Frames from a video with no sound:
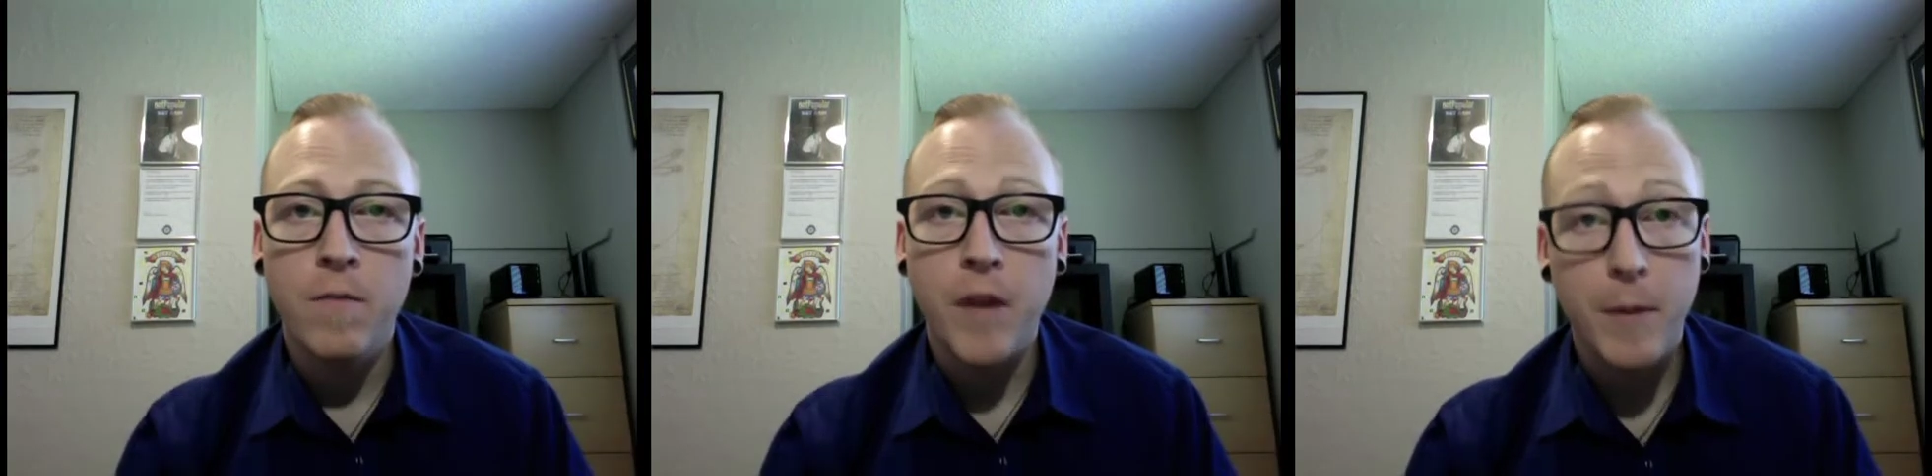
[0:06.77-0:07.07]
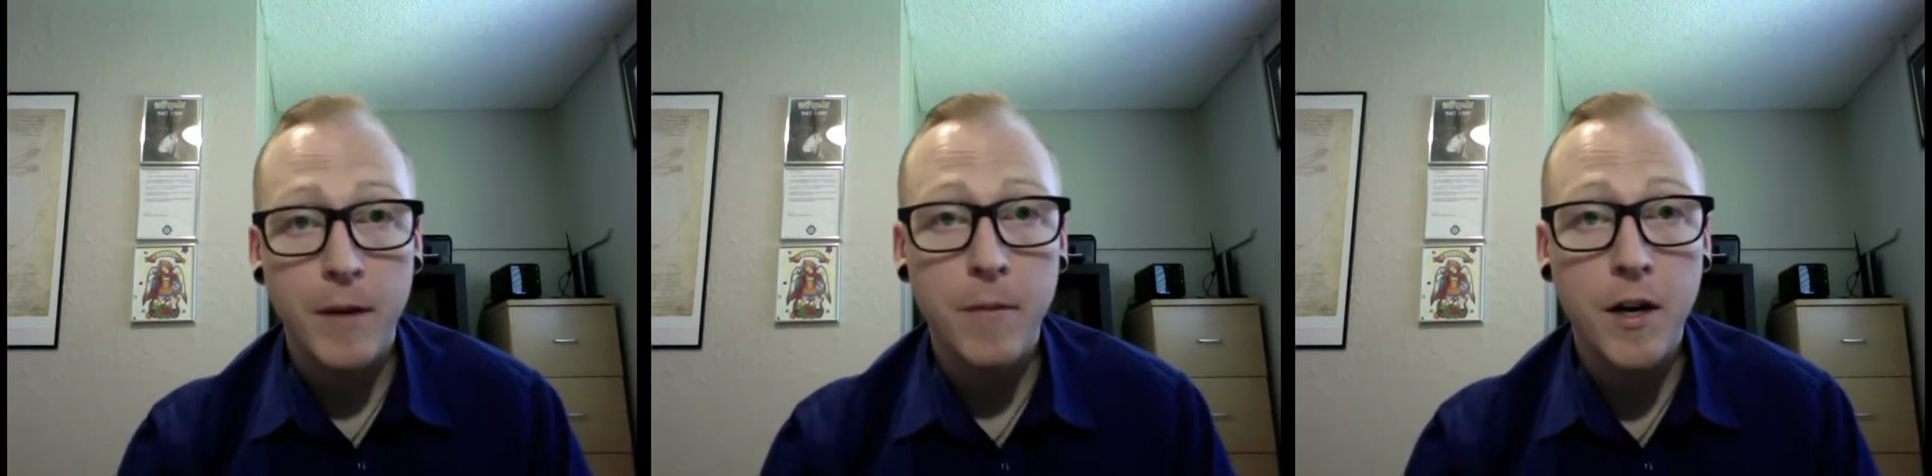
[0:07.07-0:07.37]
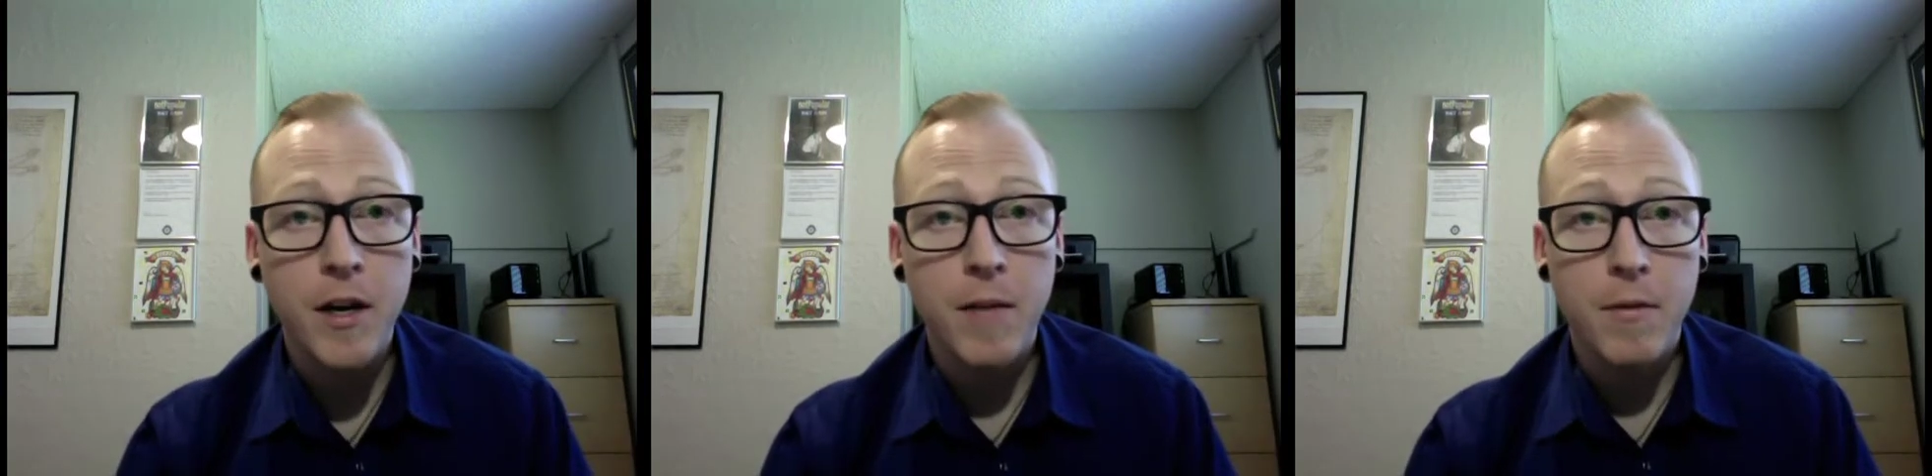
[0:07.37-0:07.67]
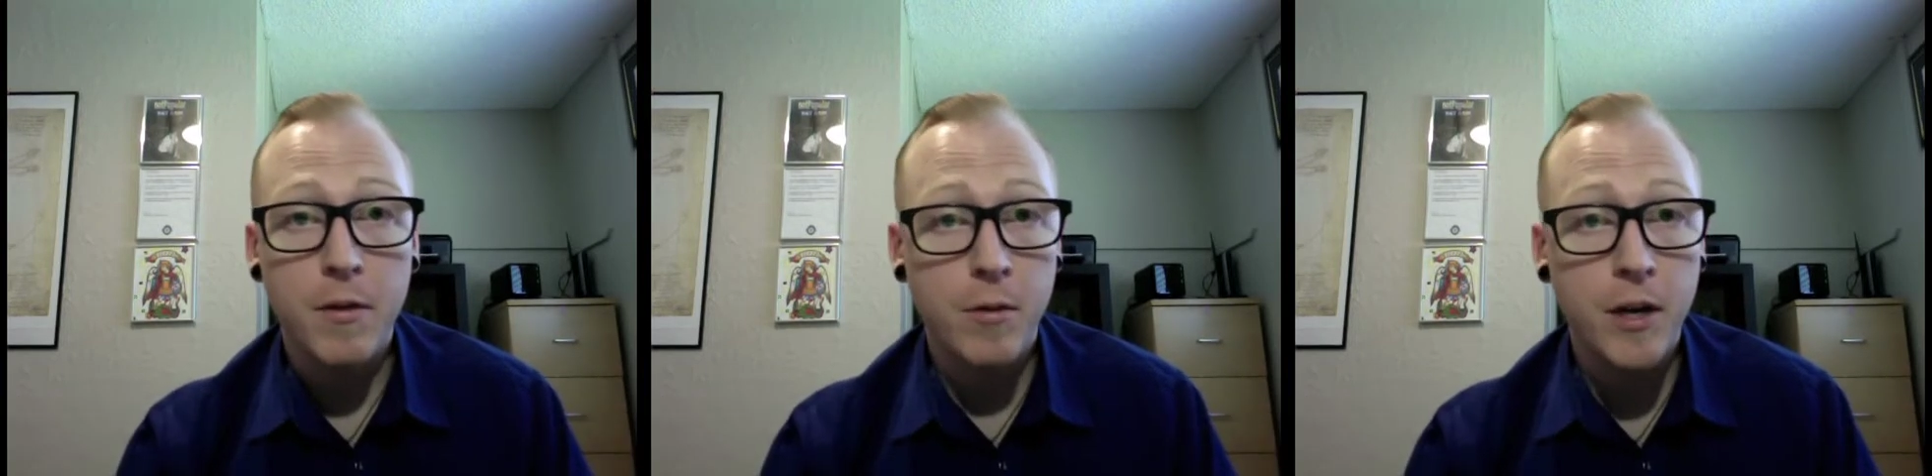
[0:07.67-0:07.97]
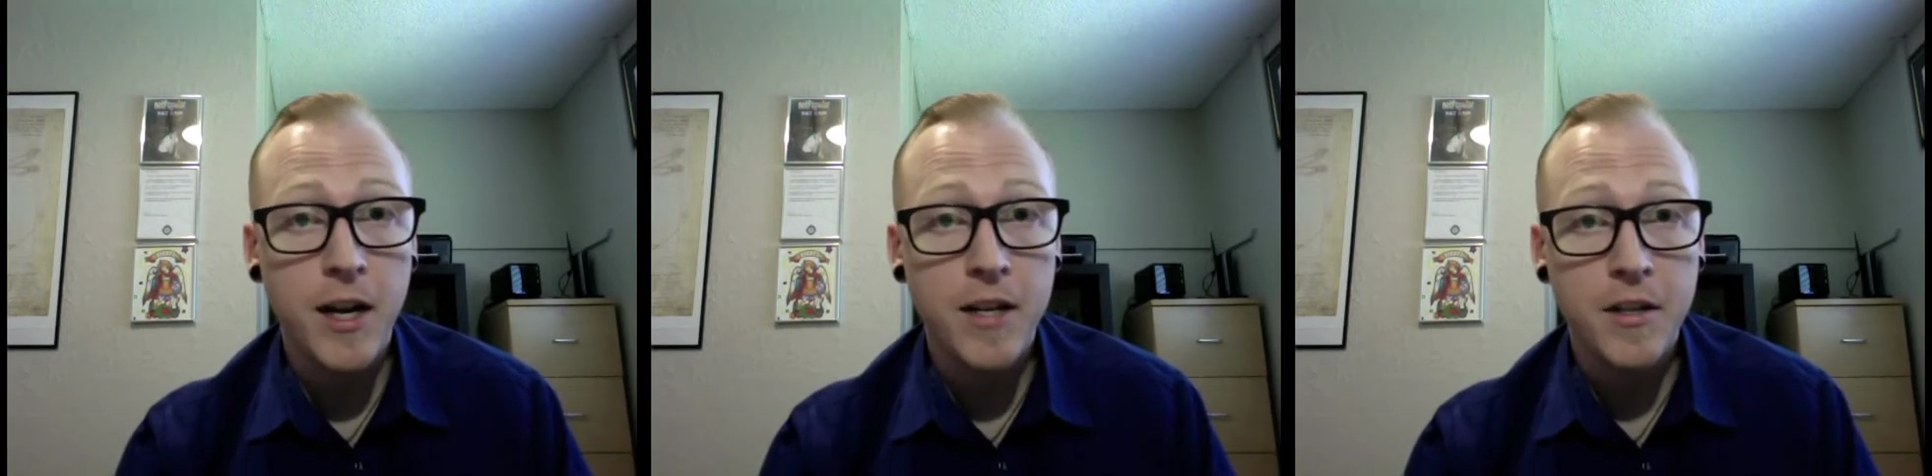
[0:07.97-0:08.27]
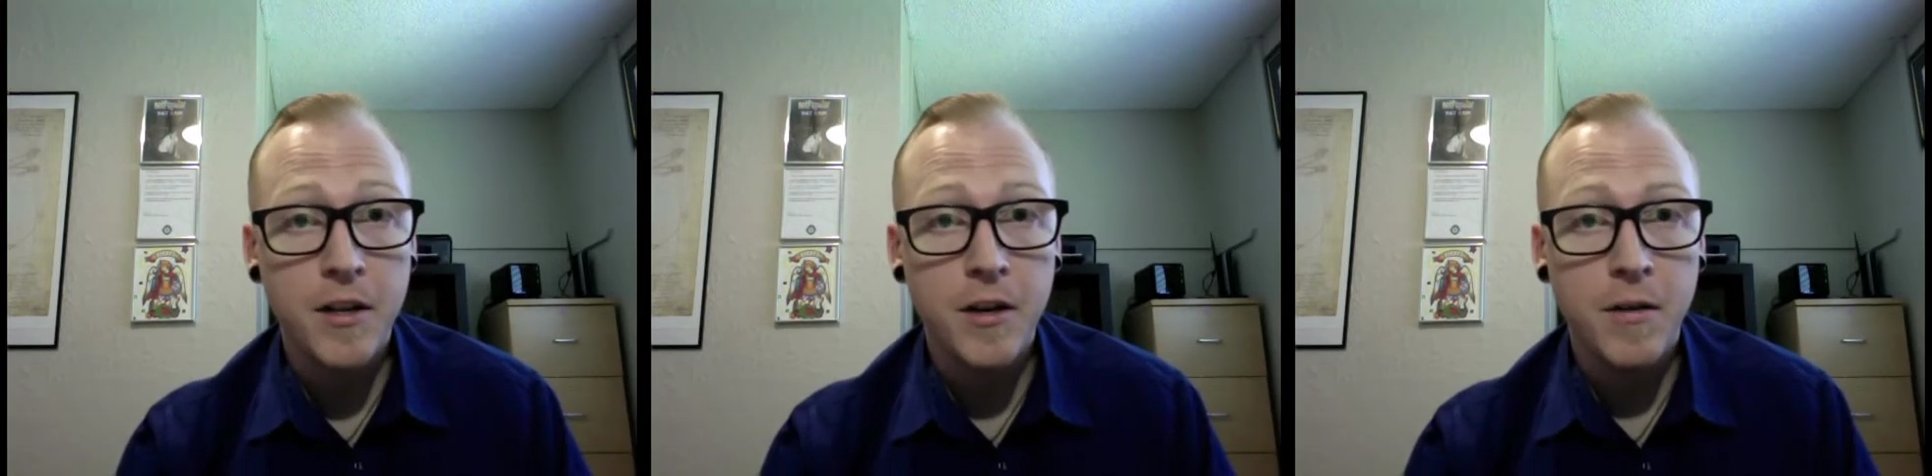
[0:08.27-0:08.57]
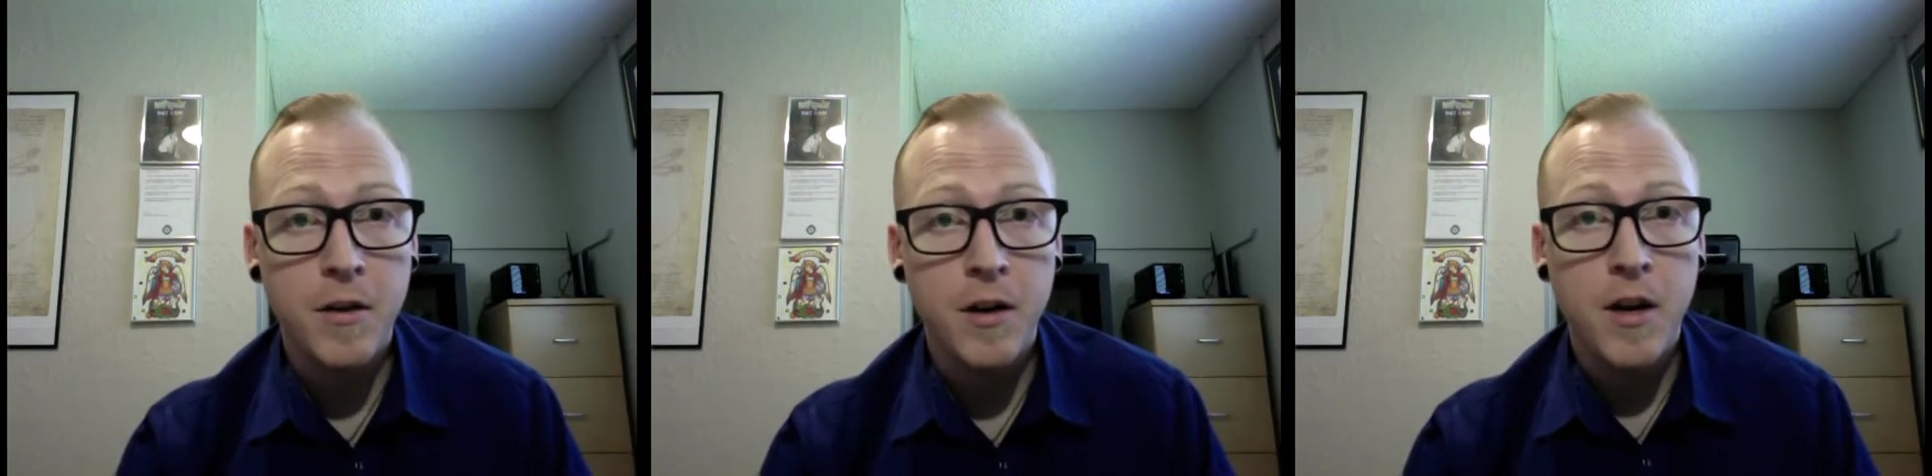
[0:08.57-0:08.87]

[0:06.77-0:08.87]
I picked mine up 3 days ago.